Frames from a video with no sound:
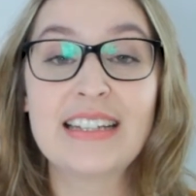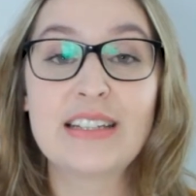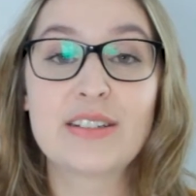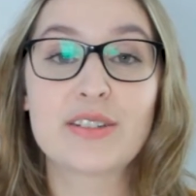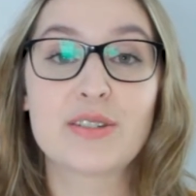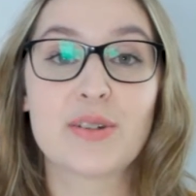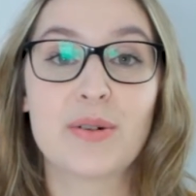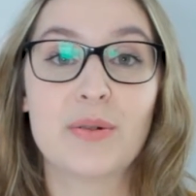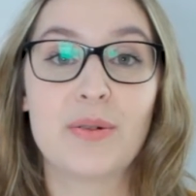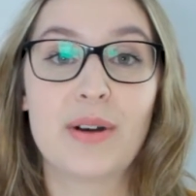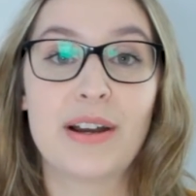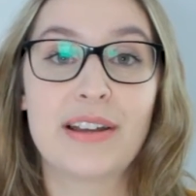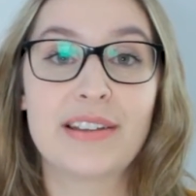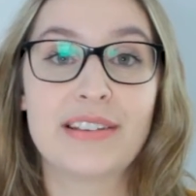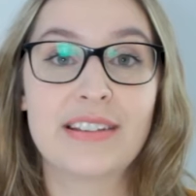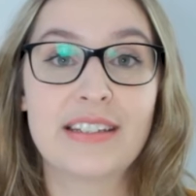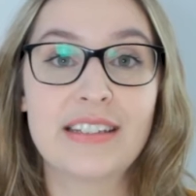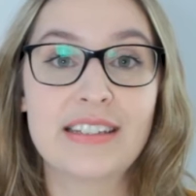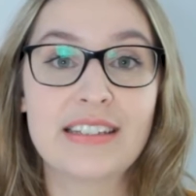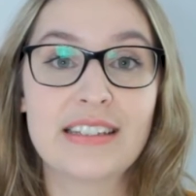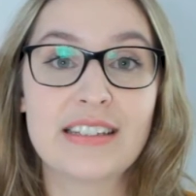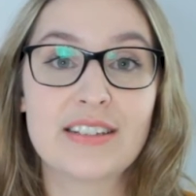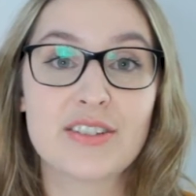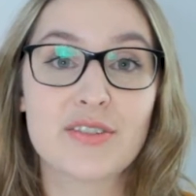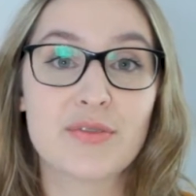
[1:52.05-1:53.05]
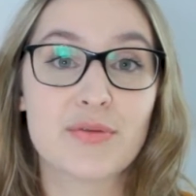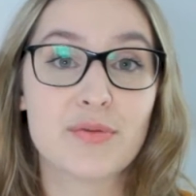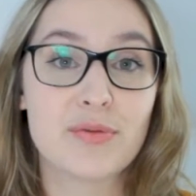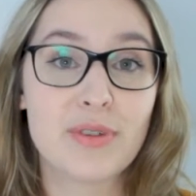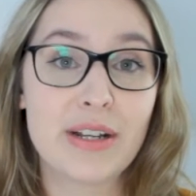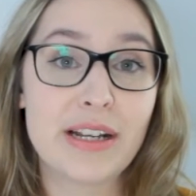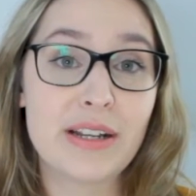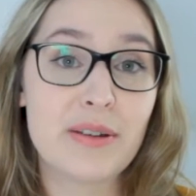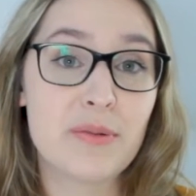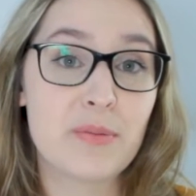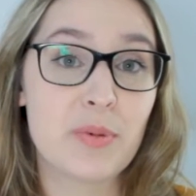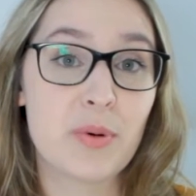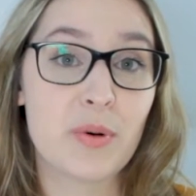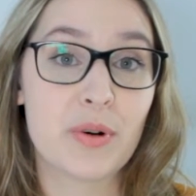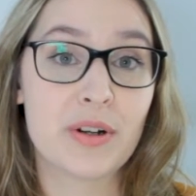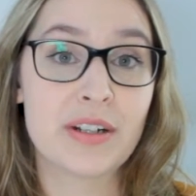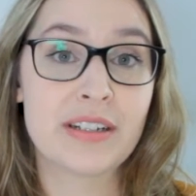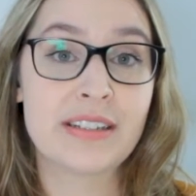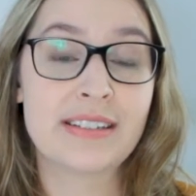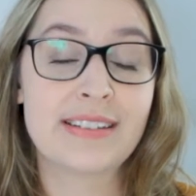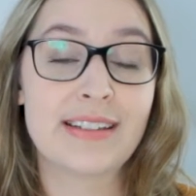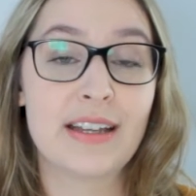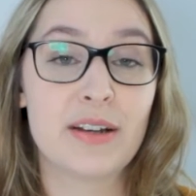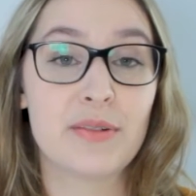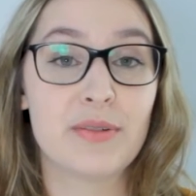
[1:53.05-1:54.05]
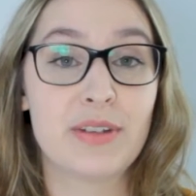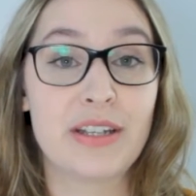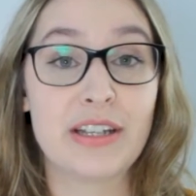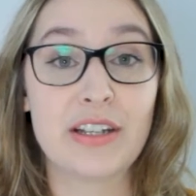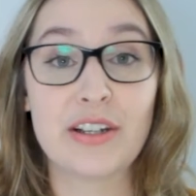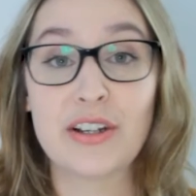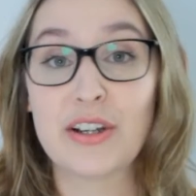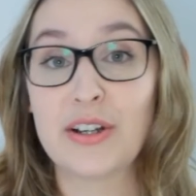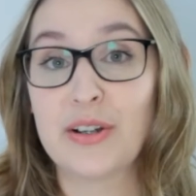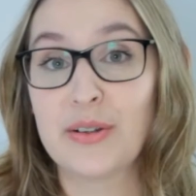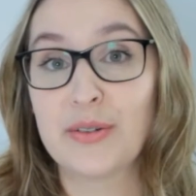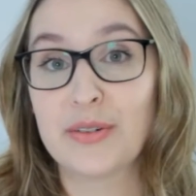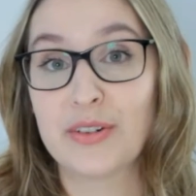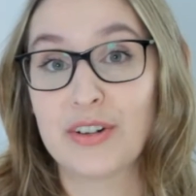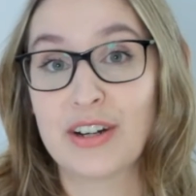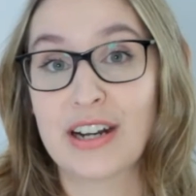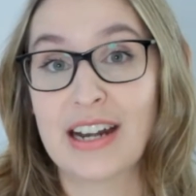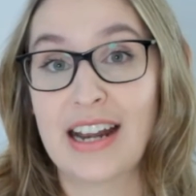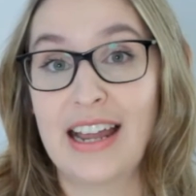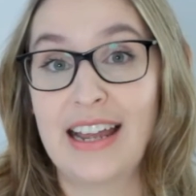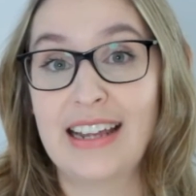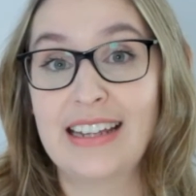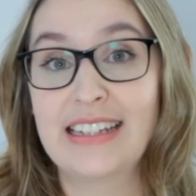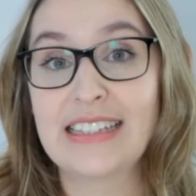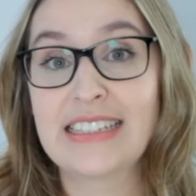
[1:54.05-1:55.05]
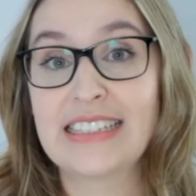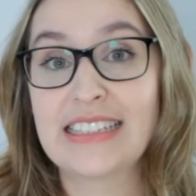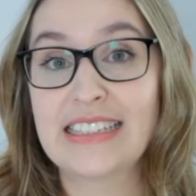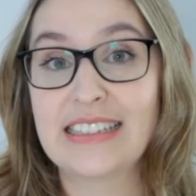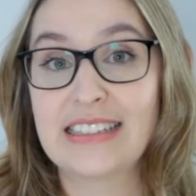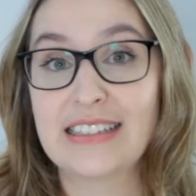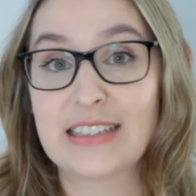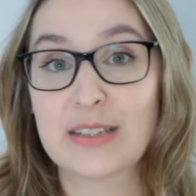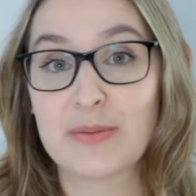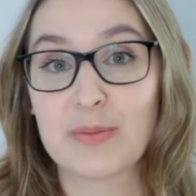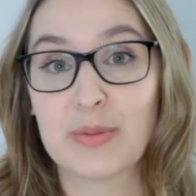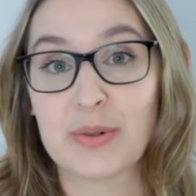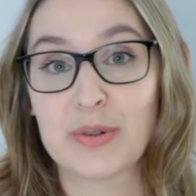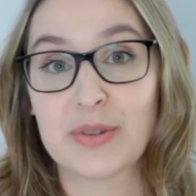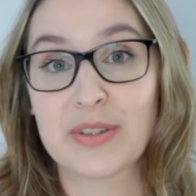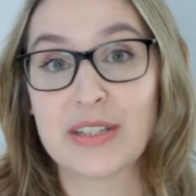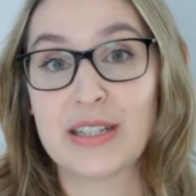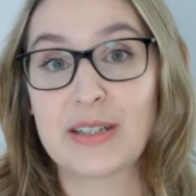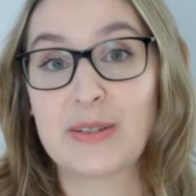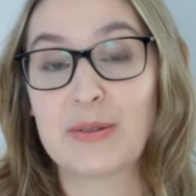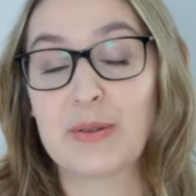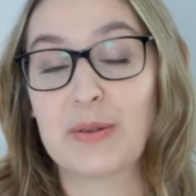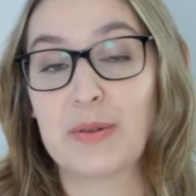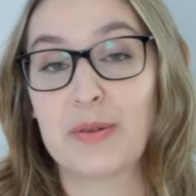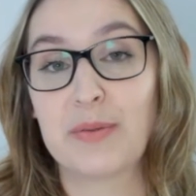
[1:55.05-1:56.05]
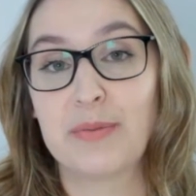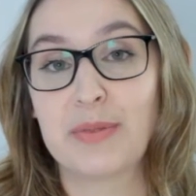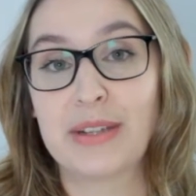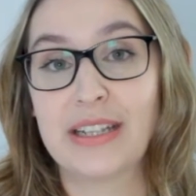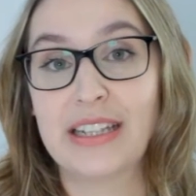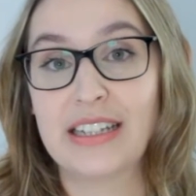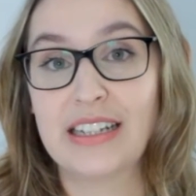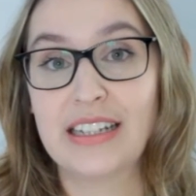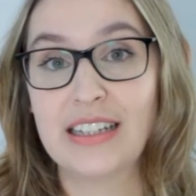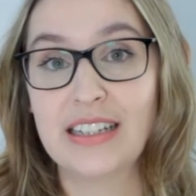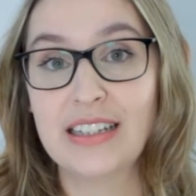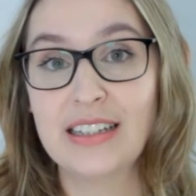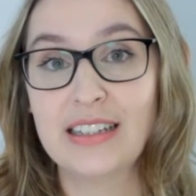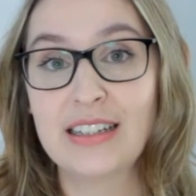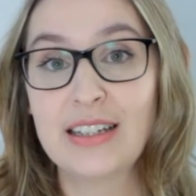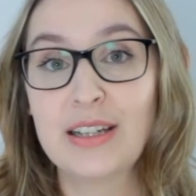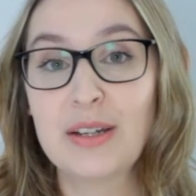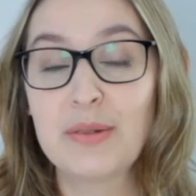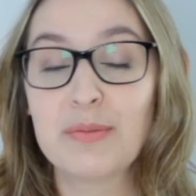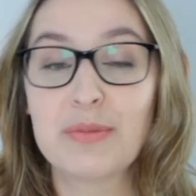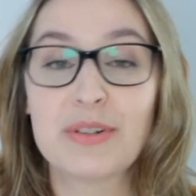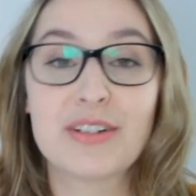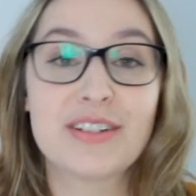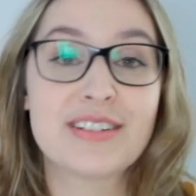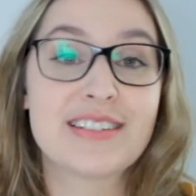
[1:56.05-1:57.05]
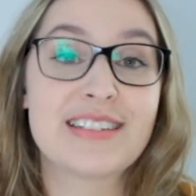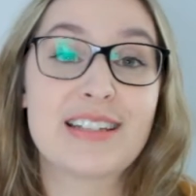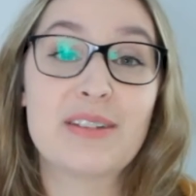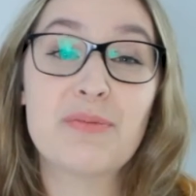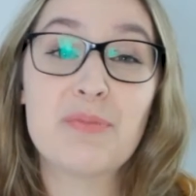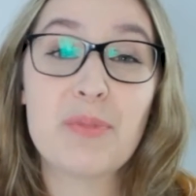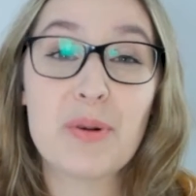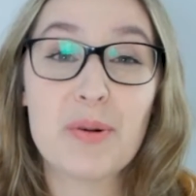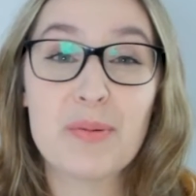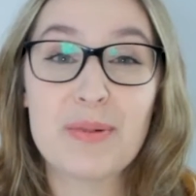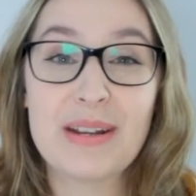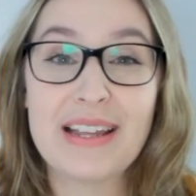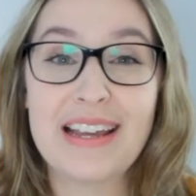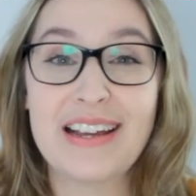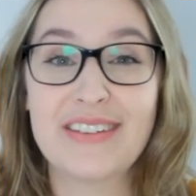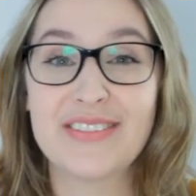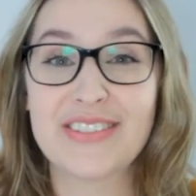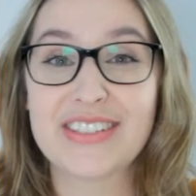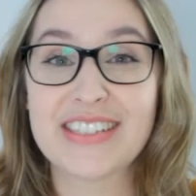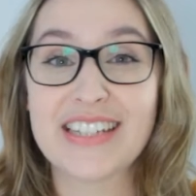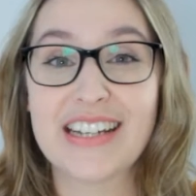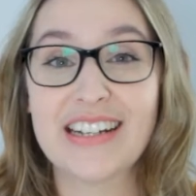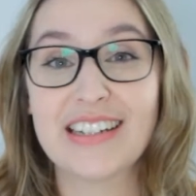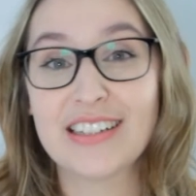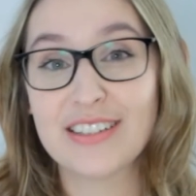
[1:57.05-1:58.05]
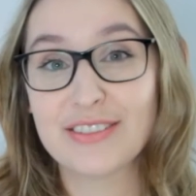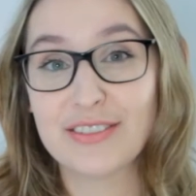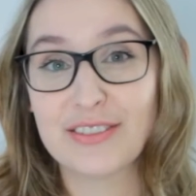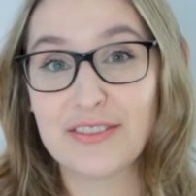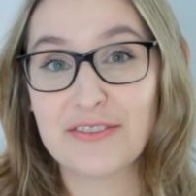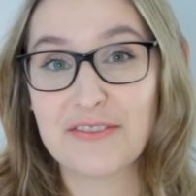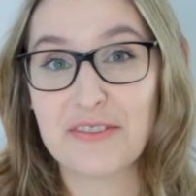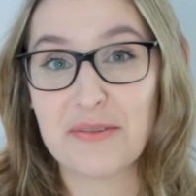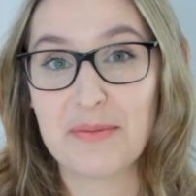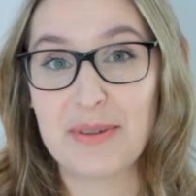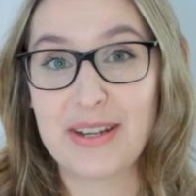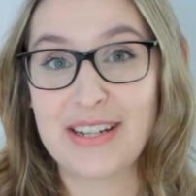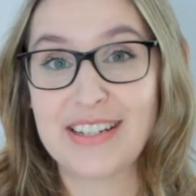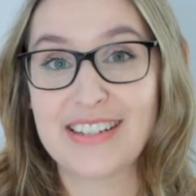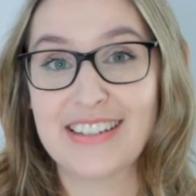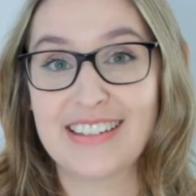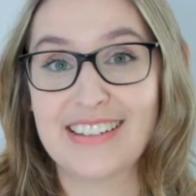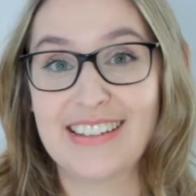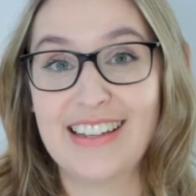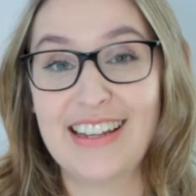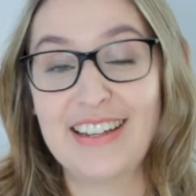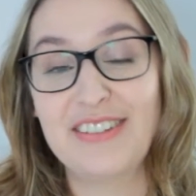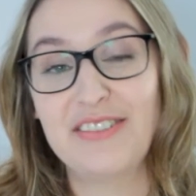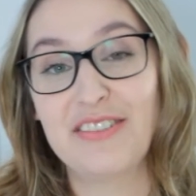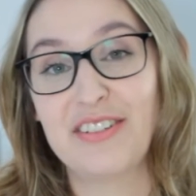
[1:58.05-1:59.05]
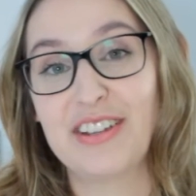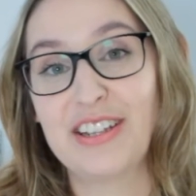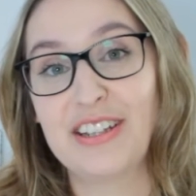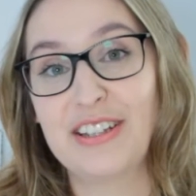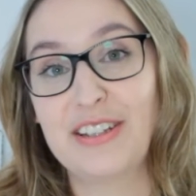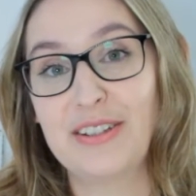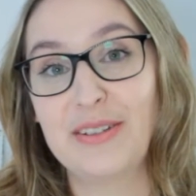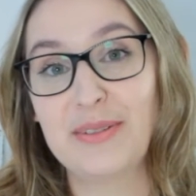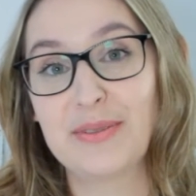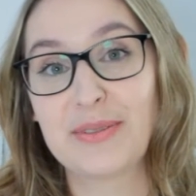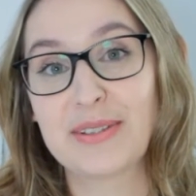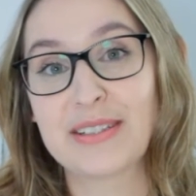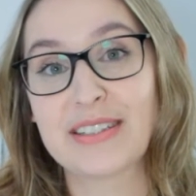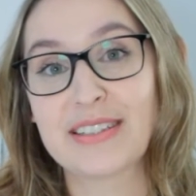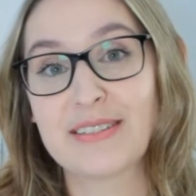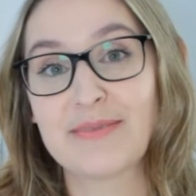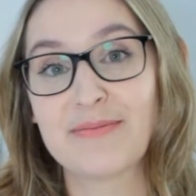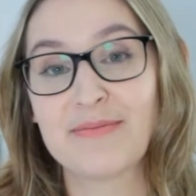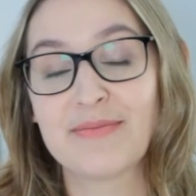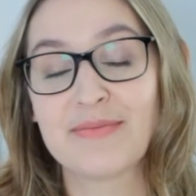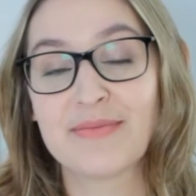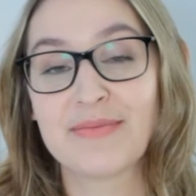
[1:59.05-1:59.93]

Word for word: So I think that's really important that we include our client in this process from the beginning because they probably have a ton of information that you can use